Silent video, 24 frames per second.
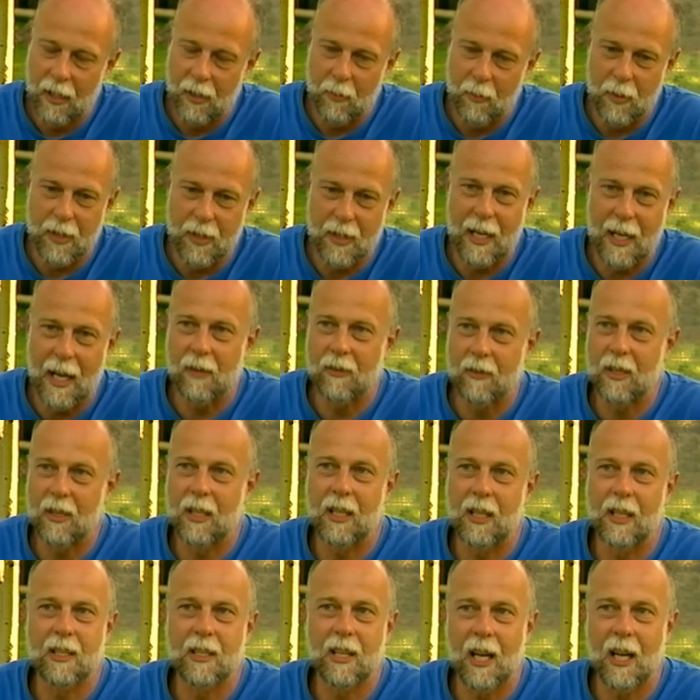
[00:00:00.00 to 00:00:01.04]
was down
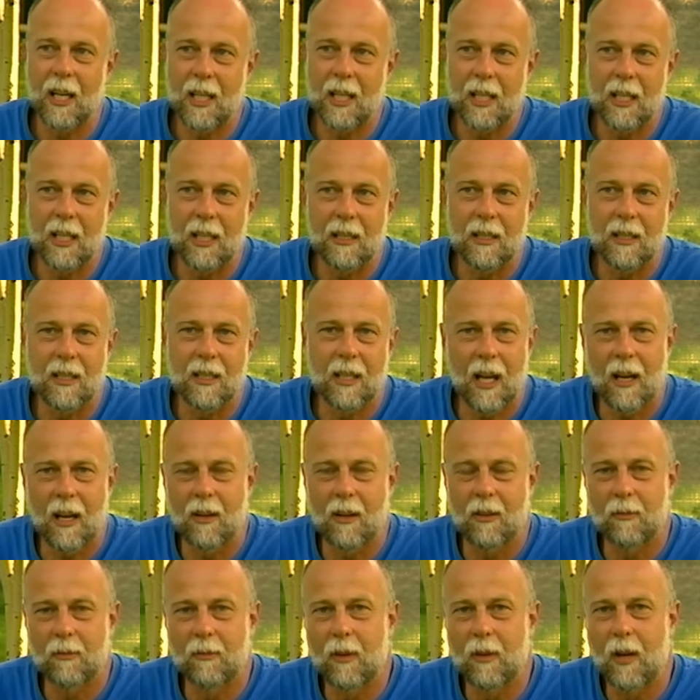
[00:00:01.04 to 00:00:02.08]
in a tiny
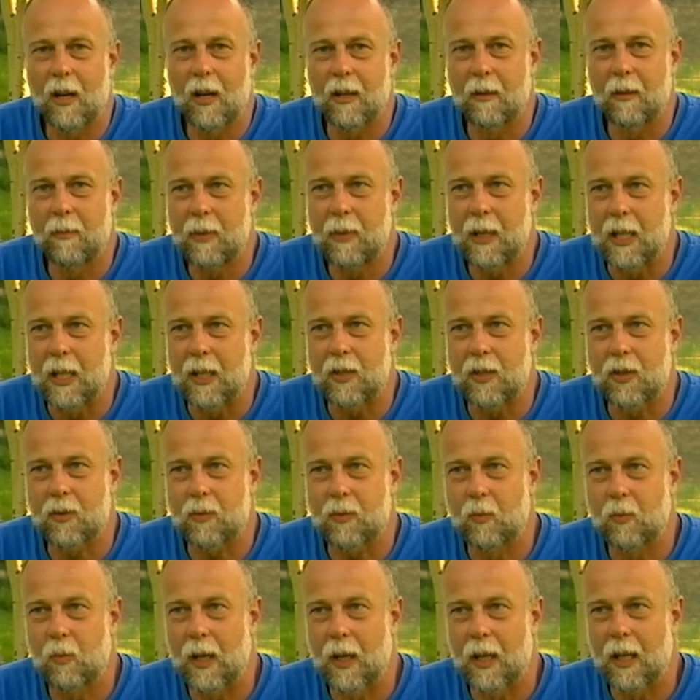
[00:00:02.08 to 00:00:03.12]
town on a
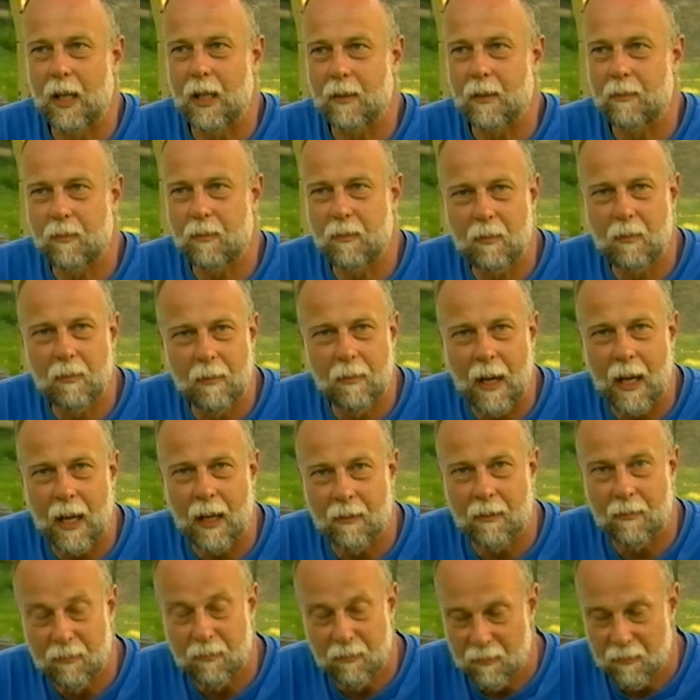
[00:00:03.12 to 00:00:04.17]
beach when a
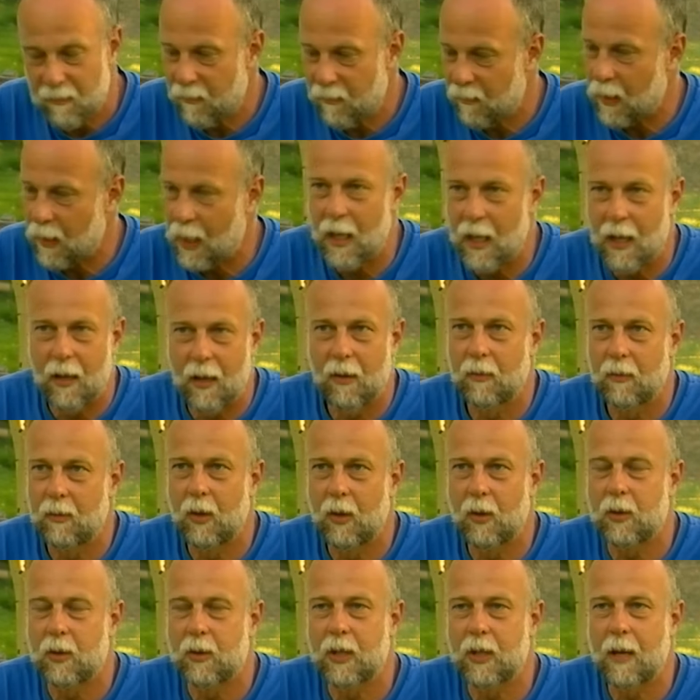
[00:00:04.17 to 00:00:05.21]
man,
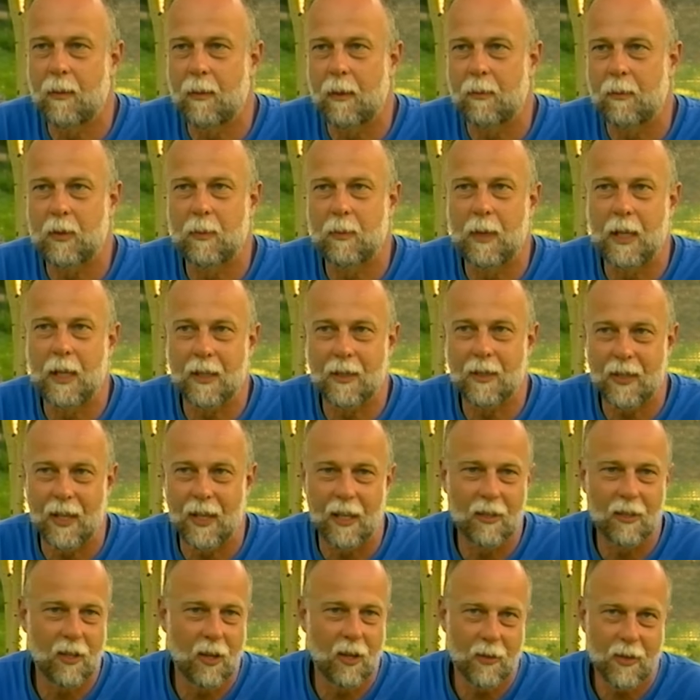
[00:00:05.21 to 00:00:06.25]
local, came up to me and
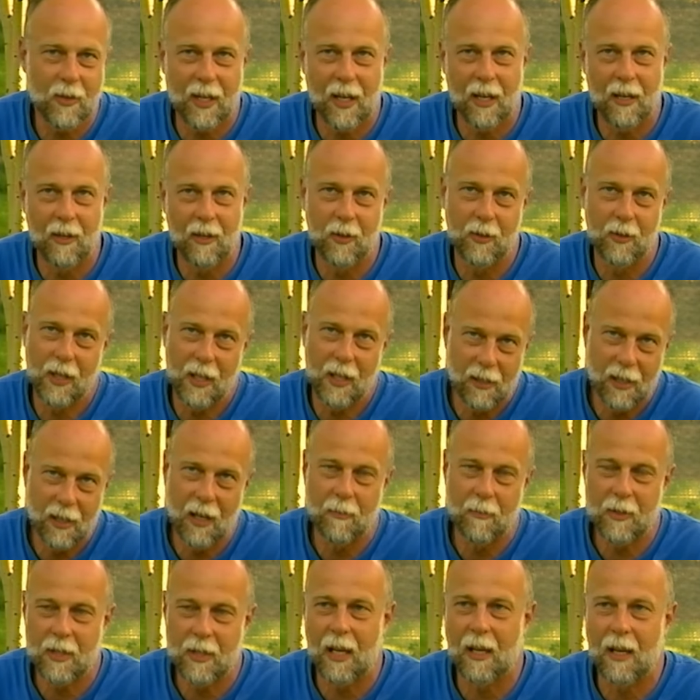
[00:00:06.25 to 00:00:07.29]
said, "Don't stay in a hotel,
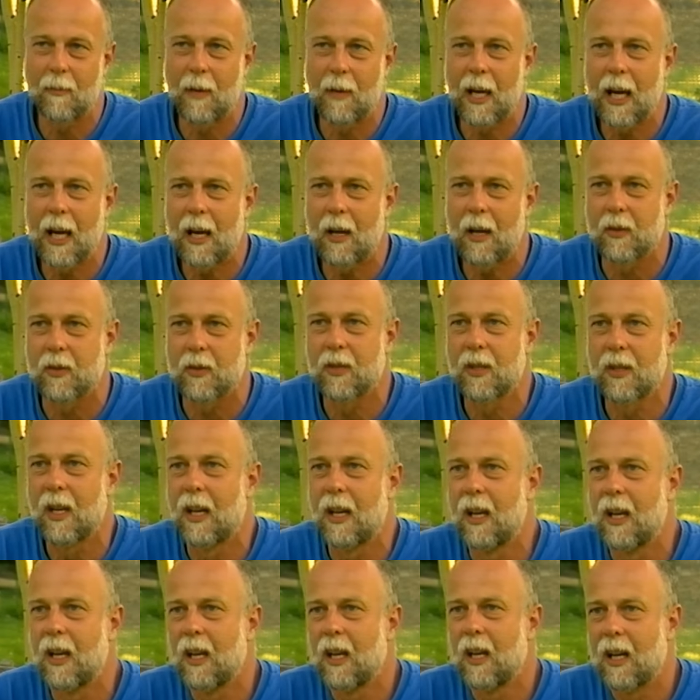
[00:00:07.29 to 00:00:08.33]
come stay in my house.
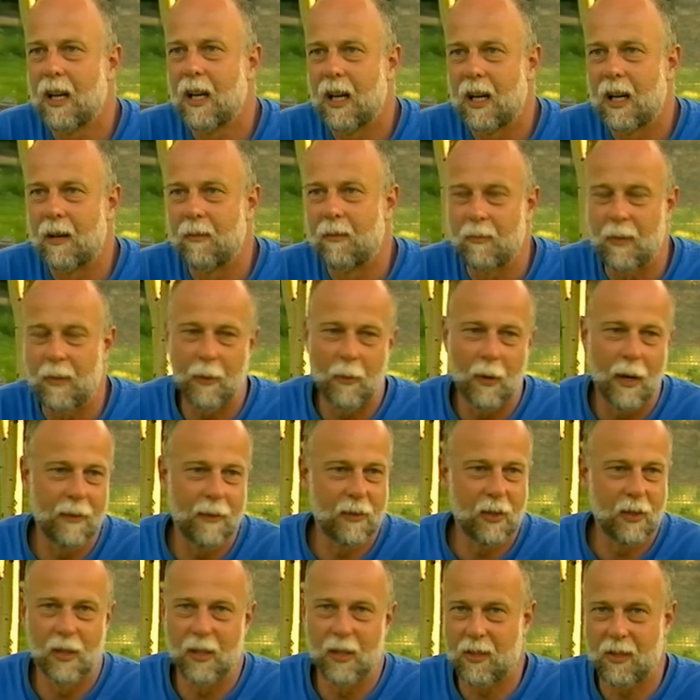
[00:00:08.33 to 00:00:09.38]
My
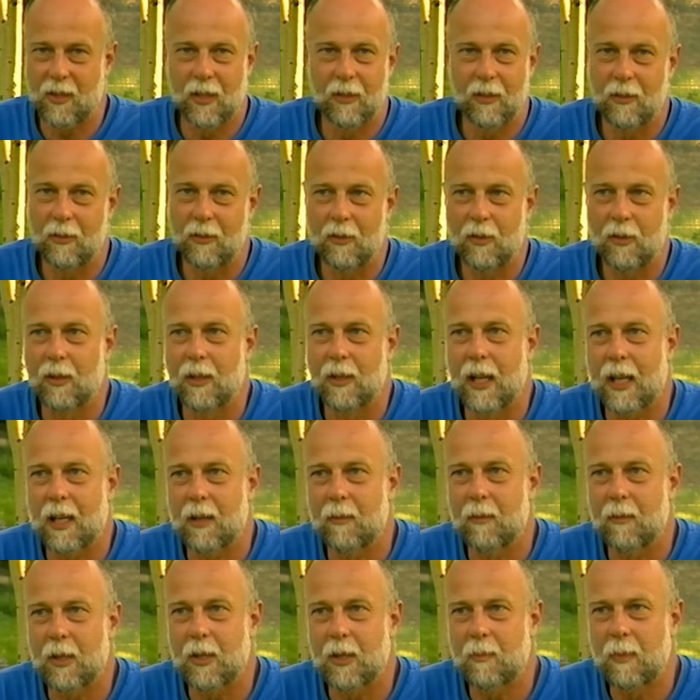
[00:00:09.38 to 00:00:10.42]
wife cooks and you'll like
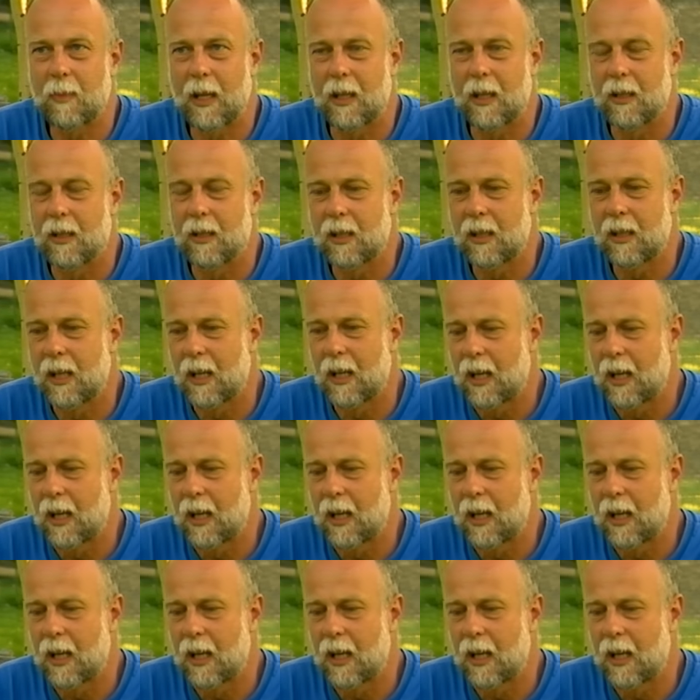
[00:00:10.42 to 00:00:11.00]
it much better."